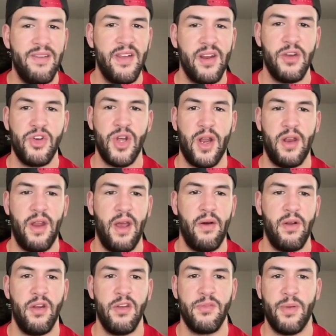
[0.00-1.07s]
taking a shot on
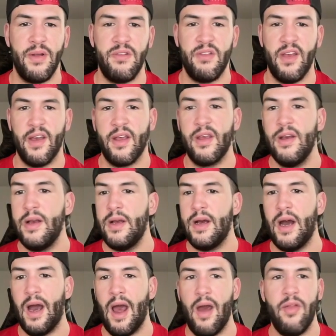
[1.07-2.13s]
Allen in his price tag.
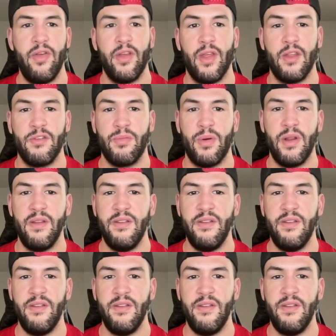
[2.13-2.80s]
I think that's pretty